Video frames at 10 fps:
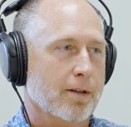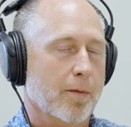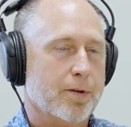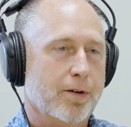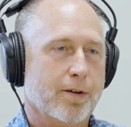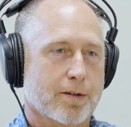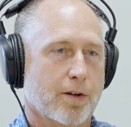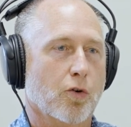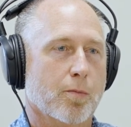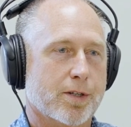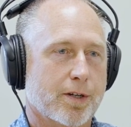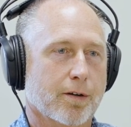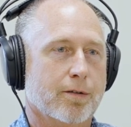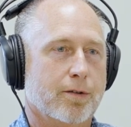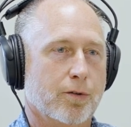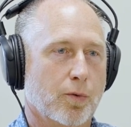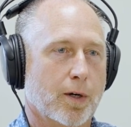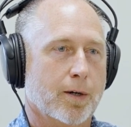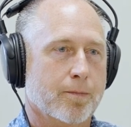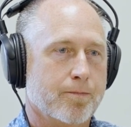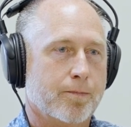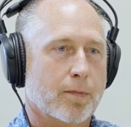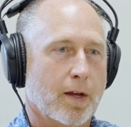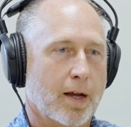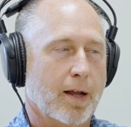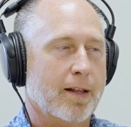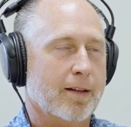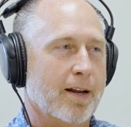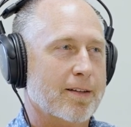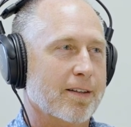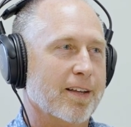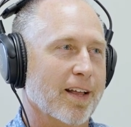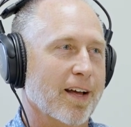opportunity is enormous here to, and that's the thing.